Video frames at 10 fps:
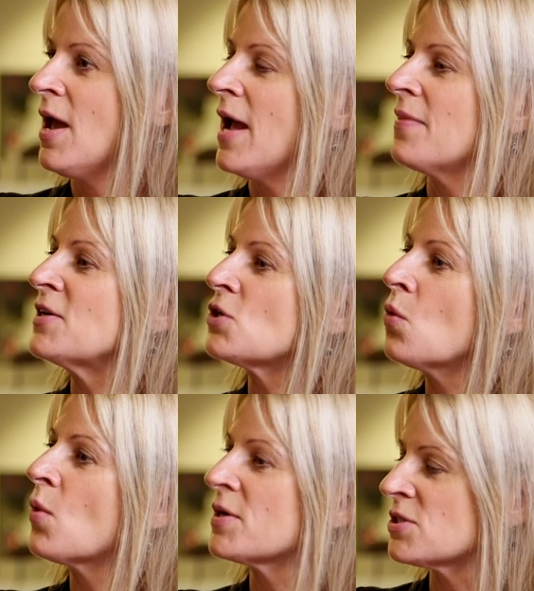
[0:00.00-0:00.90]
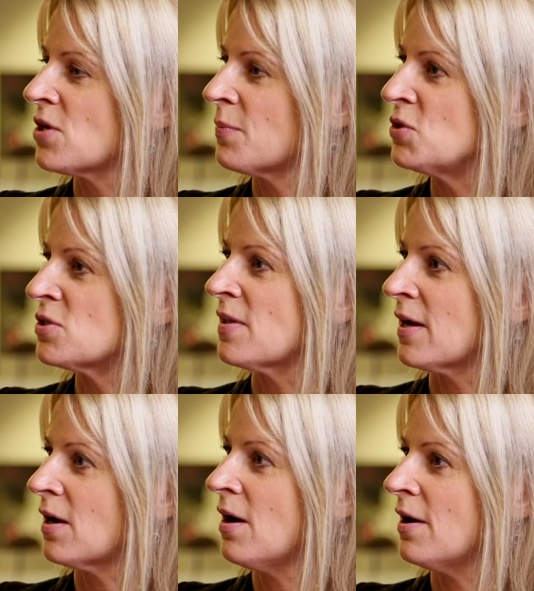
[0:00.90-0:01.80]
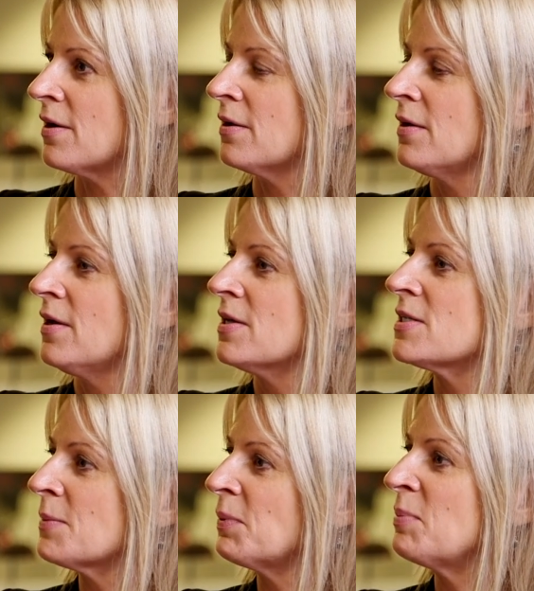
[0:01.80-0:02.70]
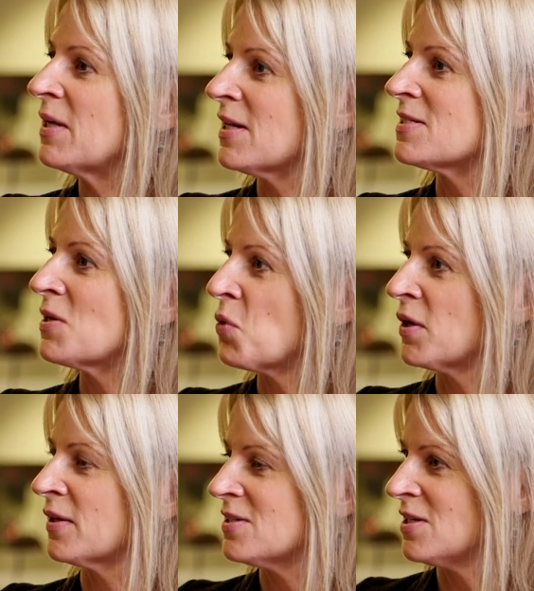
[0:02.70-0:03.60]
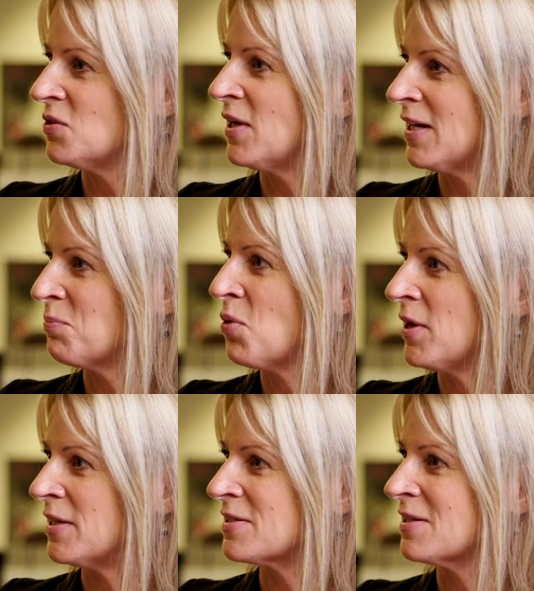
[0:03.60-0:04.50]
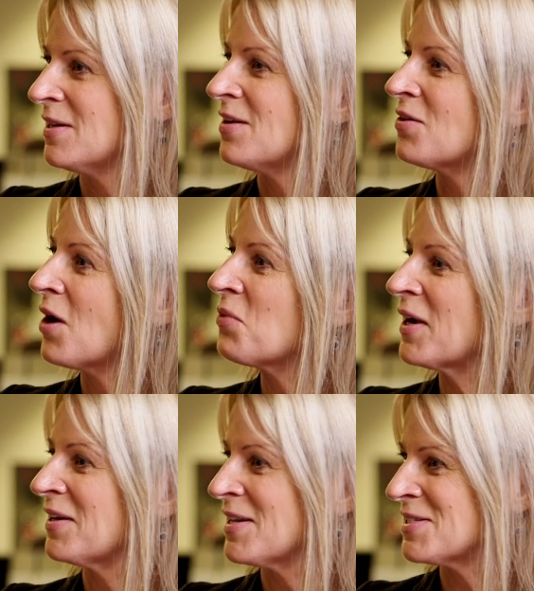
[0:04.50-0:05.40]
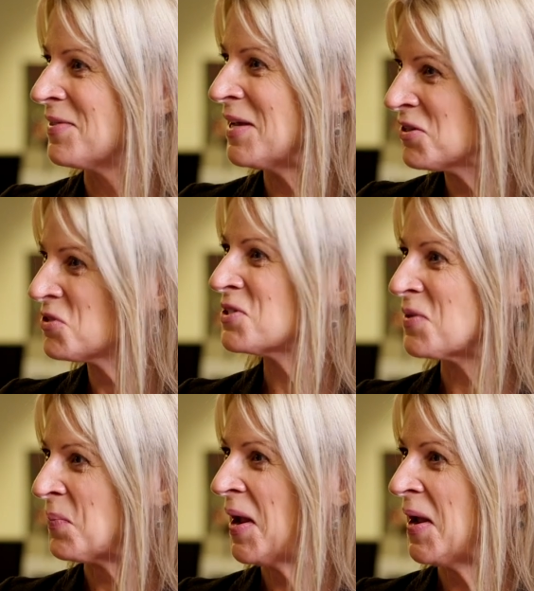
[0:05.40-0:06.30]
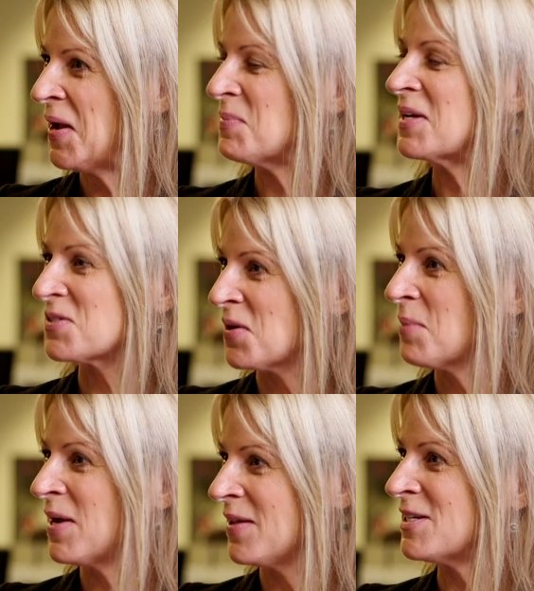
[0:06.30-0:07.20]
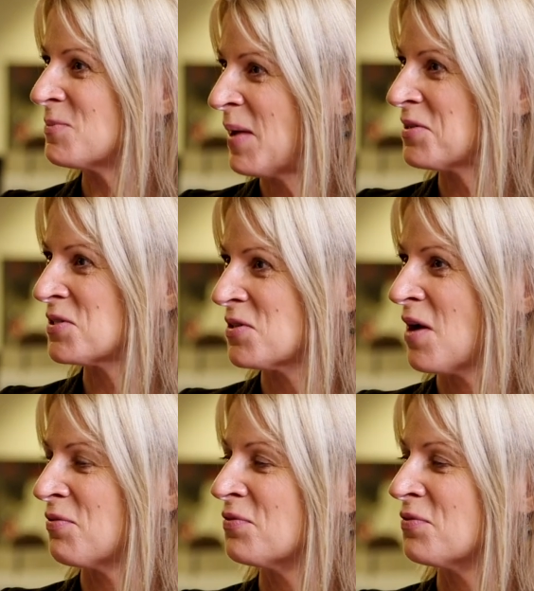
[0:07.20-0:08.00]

and they don't want to stop using that card simply because they want to continue getting points not recognizing the interest they're paying because they're not paying these balances off